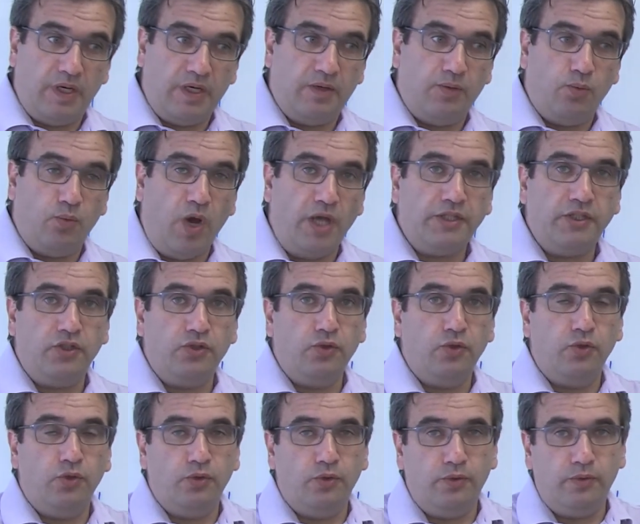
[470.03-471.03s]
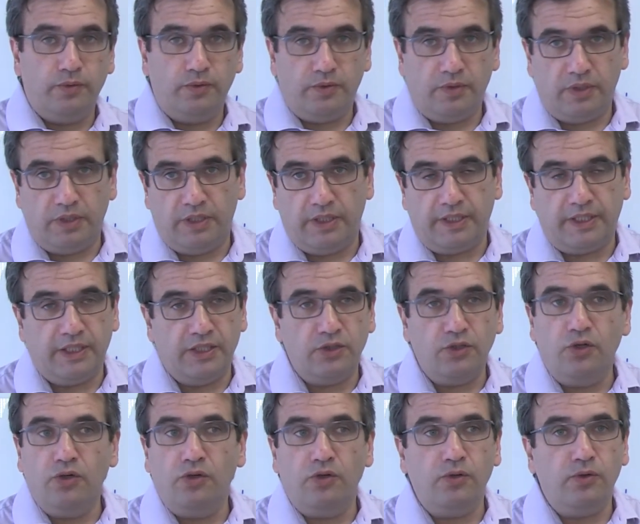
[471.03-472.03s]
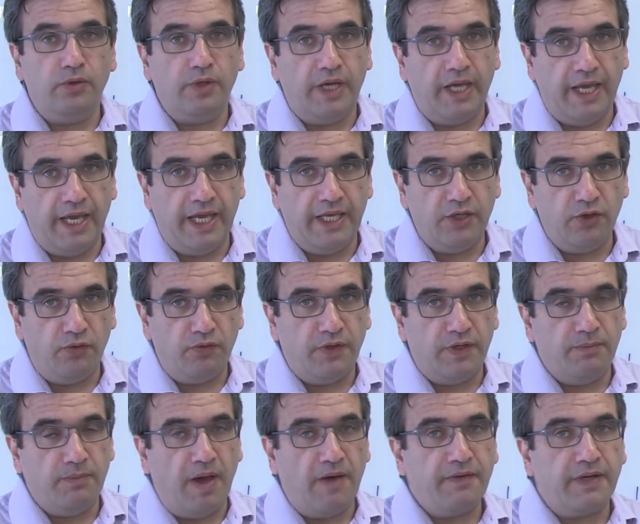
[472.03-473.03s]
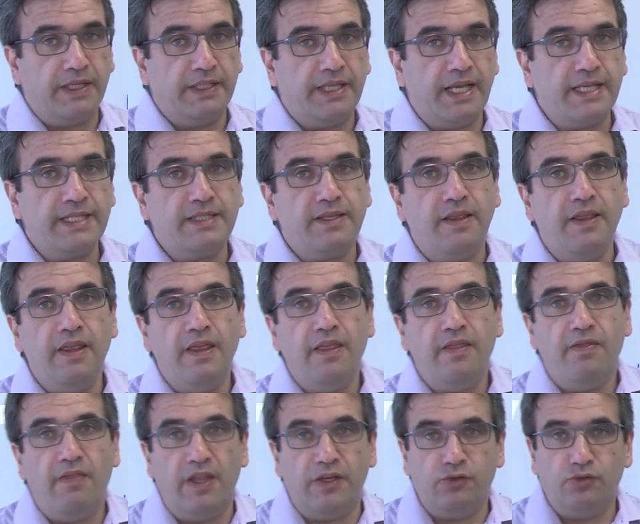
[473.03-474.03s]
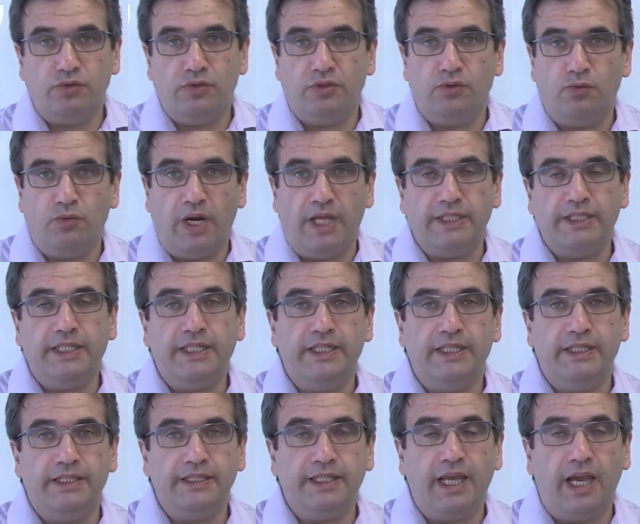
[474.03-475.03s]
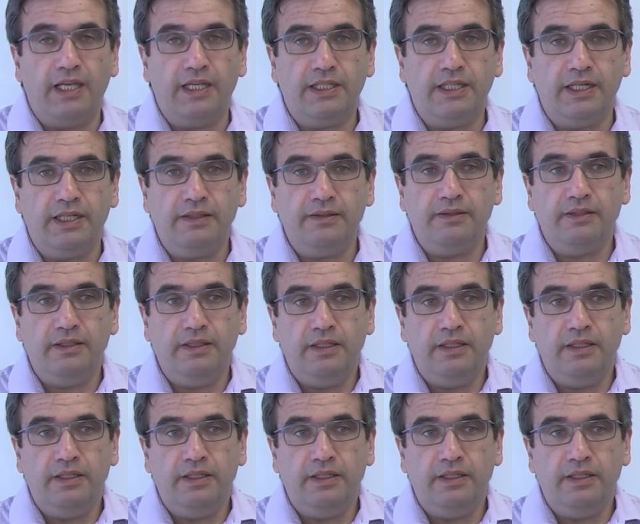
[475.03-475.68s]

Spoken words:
Waterloo, Kangaroo, any of the math contests that run here in Canada,